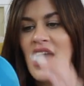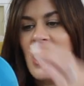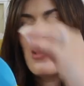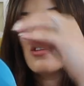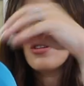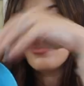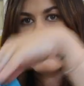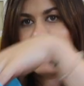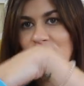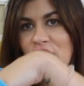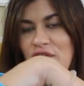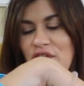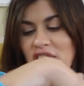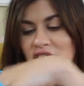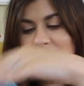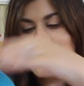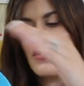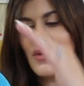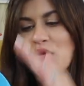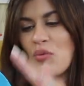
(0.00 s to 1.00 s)
so you could fill
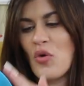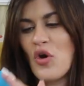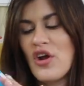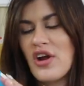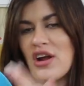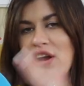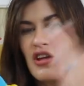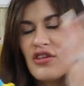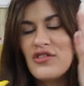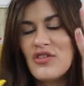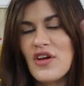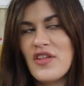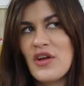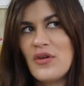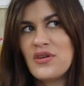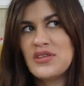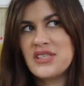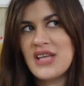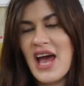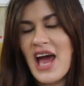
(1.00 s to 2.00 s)
this with water, and I saw there
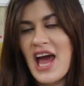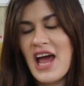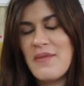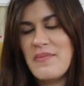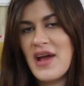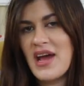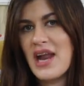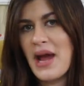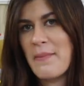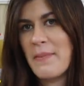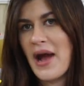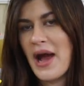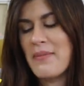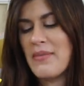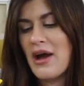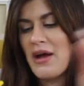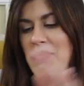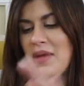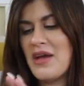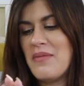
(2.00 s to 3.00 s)
was a headband at Bye
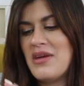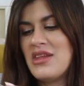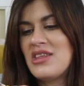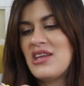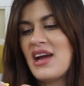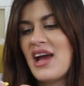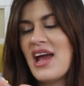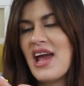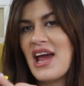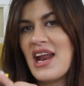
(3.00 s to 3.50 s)
Bye Baby today,